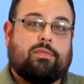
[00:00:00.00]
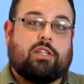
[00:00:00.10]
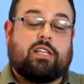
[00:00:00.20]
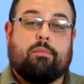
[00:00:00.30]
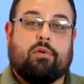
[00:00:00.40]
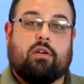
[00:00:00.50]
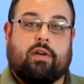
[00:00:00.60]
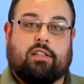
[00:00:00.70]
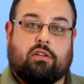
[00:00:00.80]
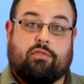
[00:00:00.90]
the temporary
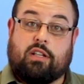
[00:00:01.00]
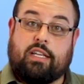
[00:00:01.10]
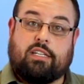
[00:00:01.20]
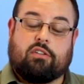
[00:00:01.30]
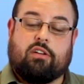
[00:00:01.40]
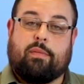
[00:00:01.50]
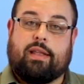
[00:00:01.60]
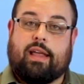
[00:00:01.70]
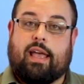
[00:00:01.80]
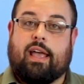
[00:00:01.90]
rental for the lease agreement